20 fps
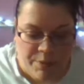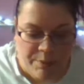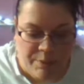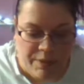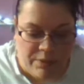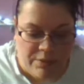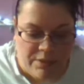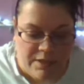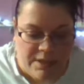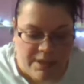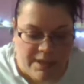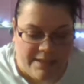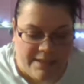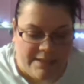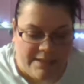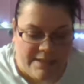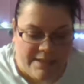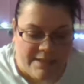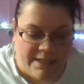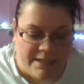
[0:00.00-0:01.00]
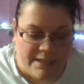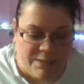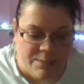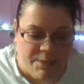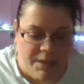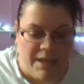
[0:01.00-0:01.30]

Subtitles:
be posted at 6